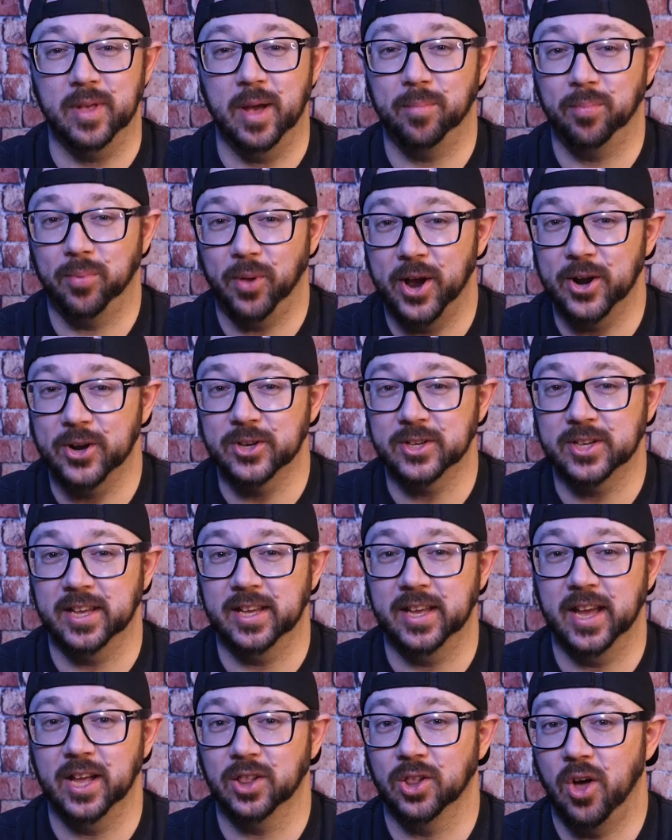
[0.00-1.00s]
that players
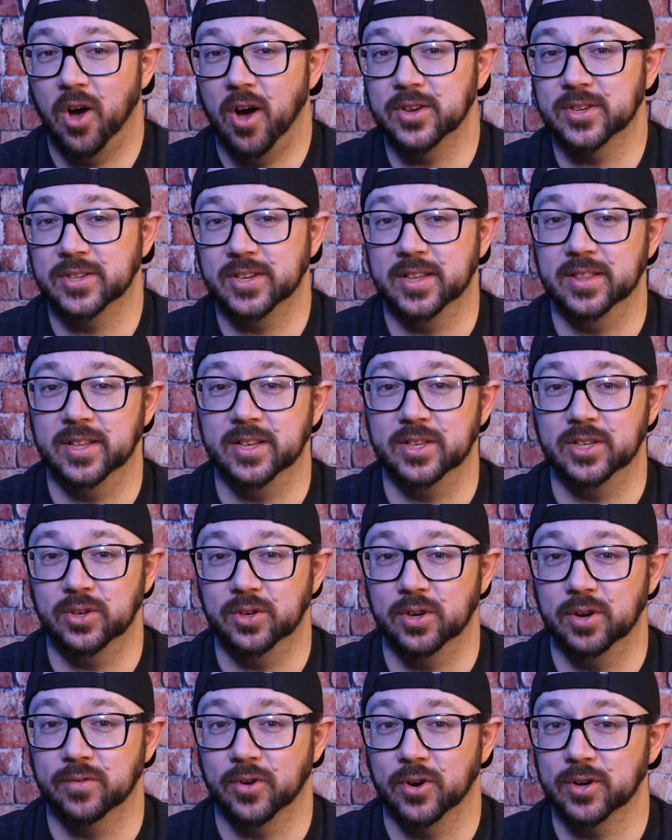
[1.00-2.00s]
can get lost in this
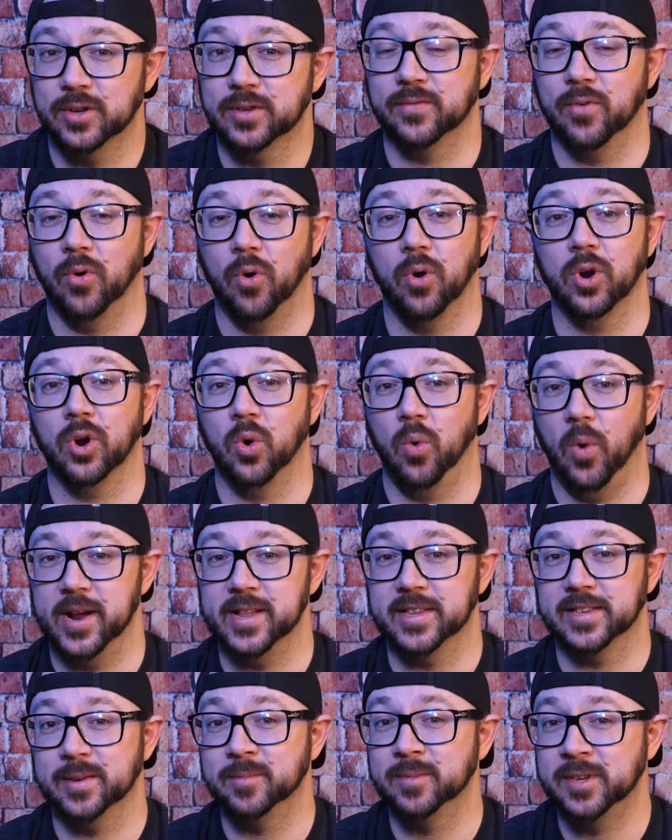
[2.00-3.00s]
universe for
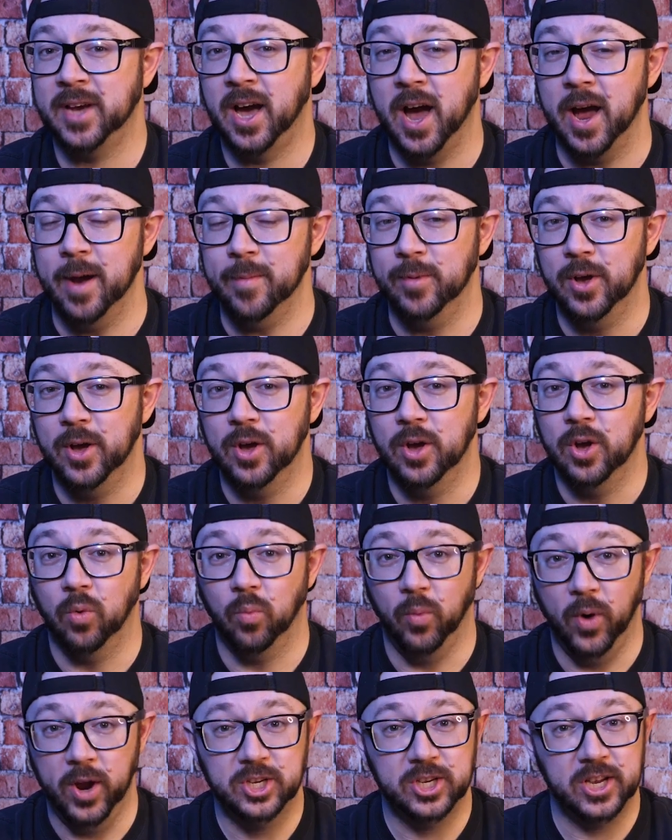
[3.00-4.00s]
quite some time,
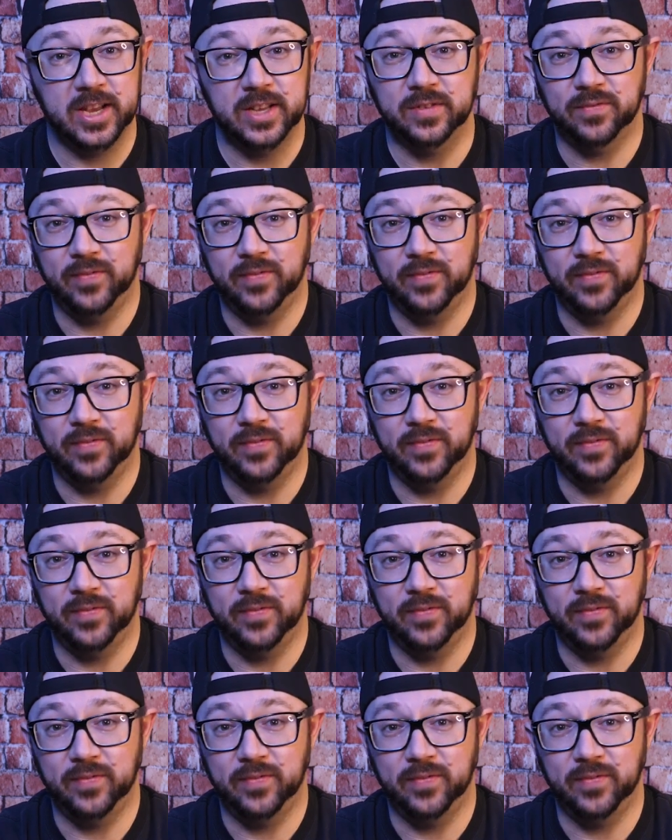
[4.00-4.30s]
which is